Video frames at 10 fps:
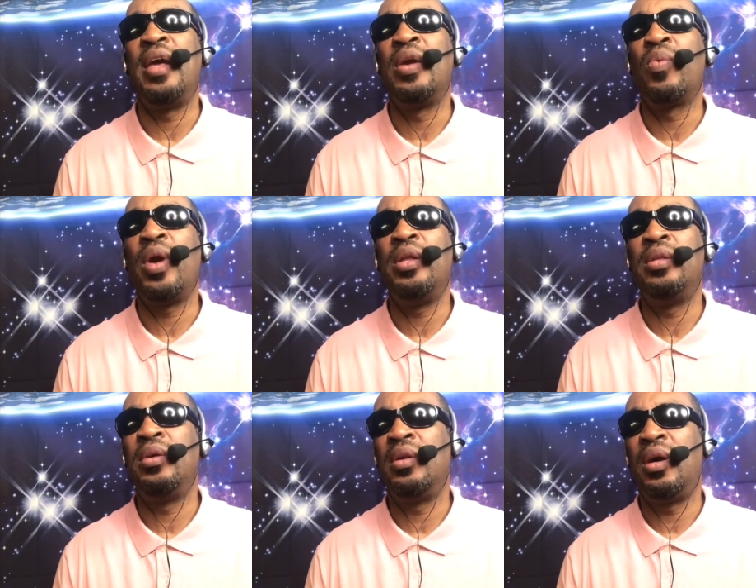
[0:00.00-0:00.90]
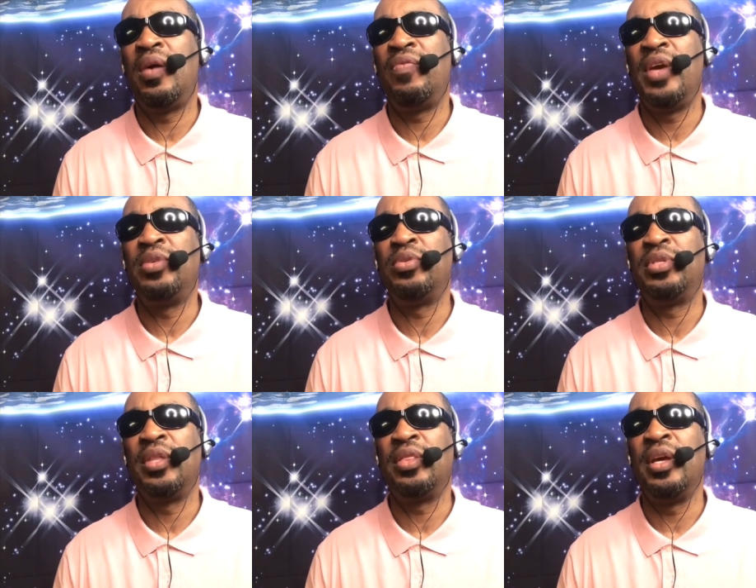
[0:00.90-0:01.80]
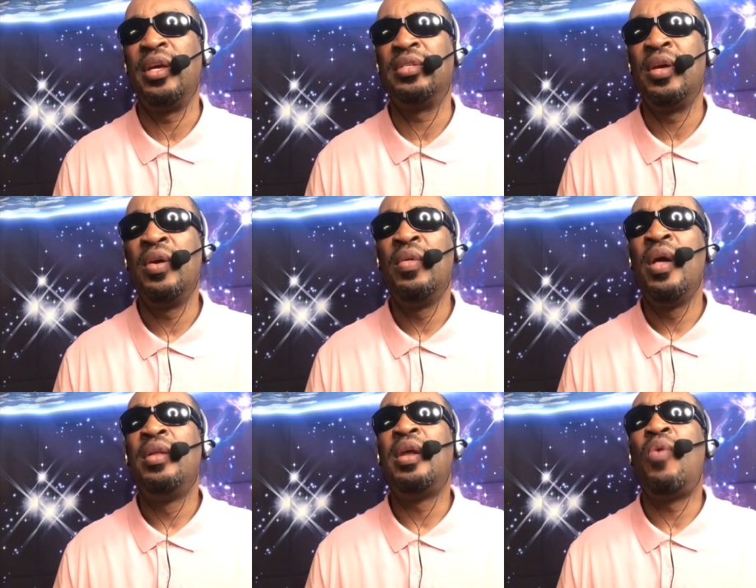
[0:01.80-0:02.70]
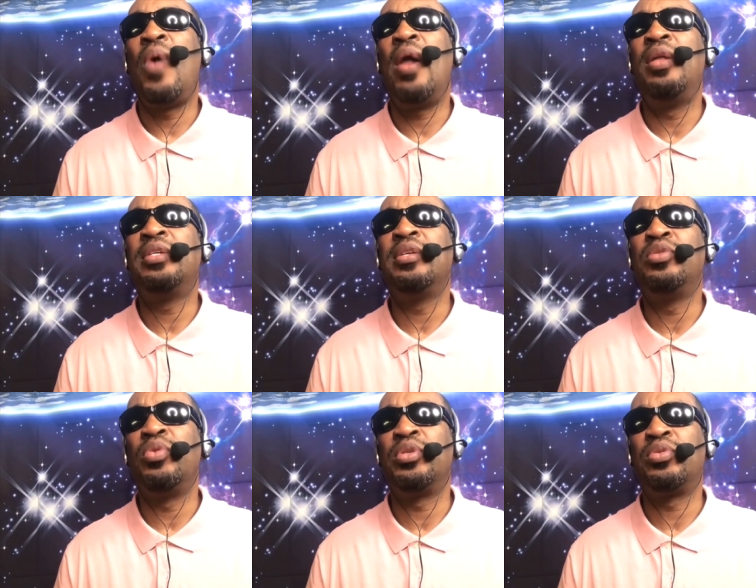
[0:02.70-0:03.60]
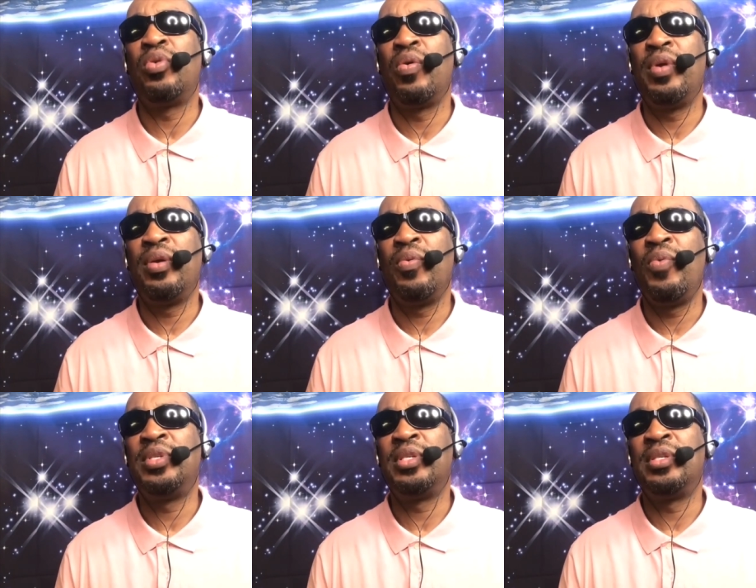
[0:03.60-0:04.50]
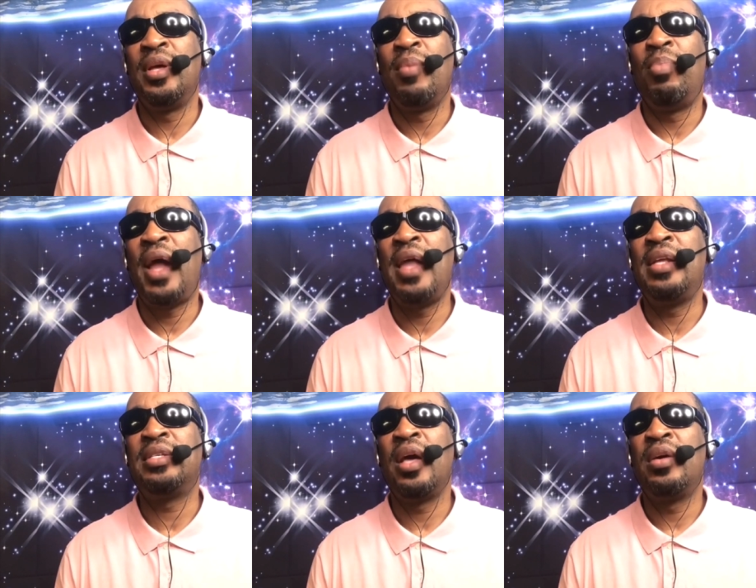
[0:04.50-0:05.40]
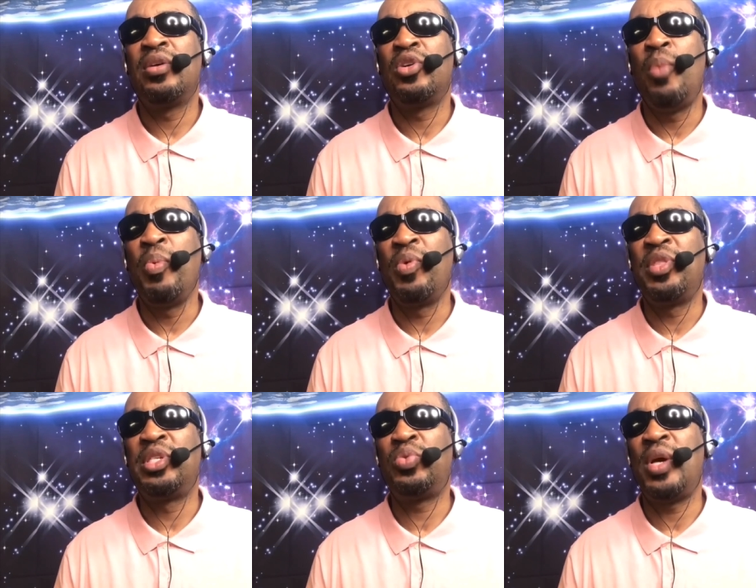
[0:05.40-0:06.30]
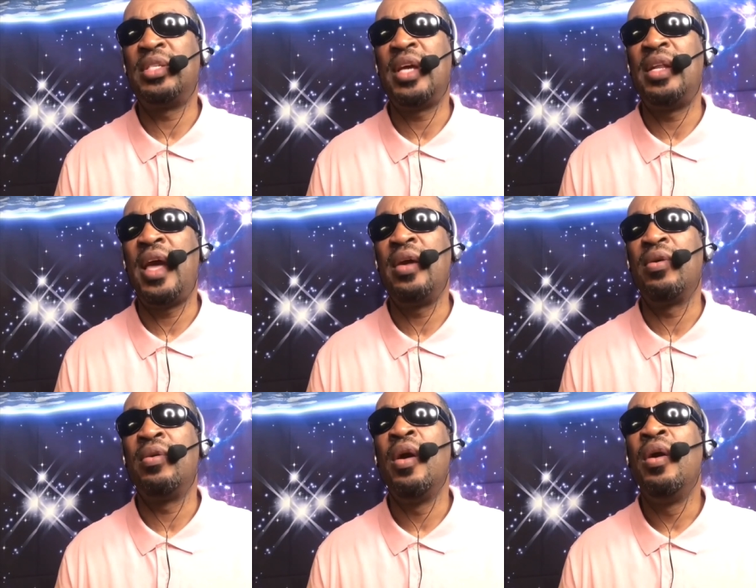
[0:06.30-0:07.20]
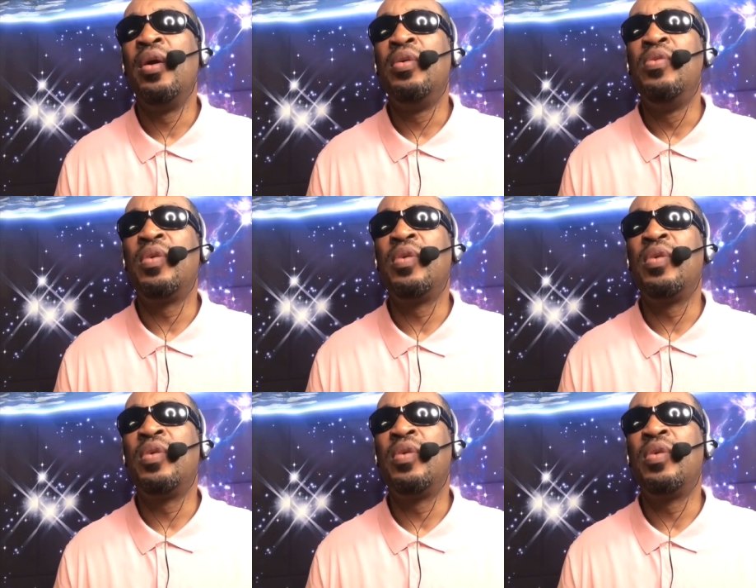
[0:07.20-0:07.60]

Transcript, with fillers: things. Now, while listening to her story, which is blindness, coping with stress and anger, you can feel the emotions which